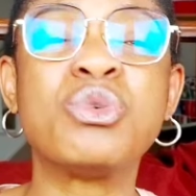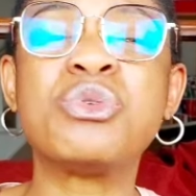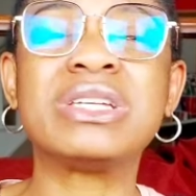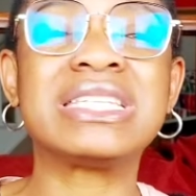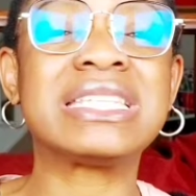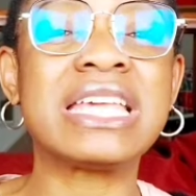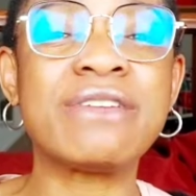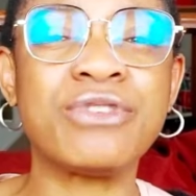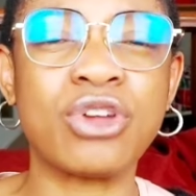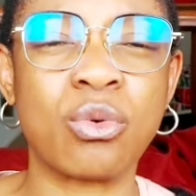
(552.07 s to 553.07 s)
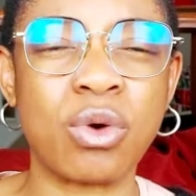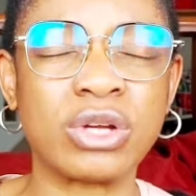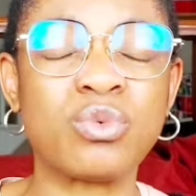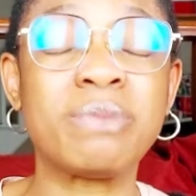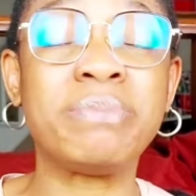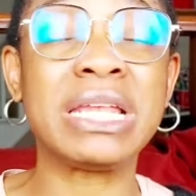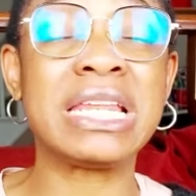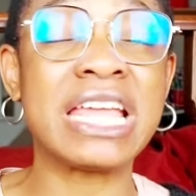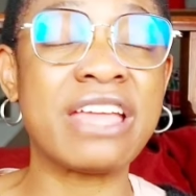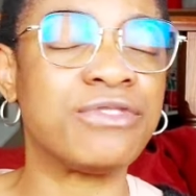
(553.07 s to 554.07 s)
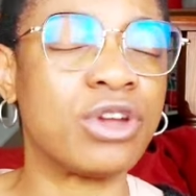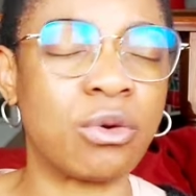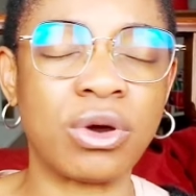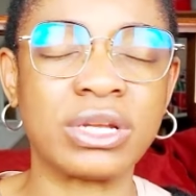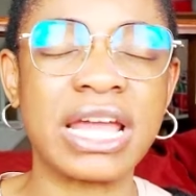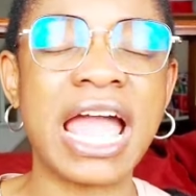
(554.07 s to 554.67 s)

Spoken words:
receive your word, we believe your word,